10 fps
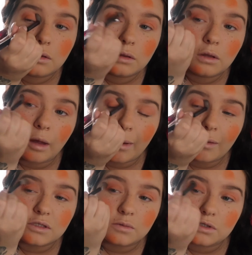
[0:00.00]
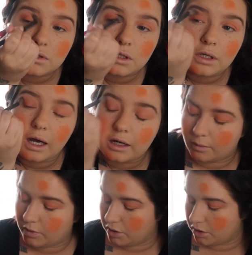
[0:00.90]
them out as much as I can.
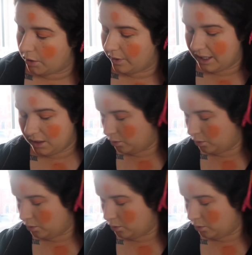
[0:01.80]
I'm going to go in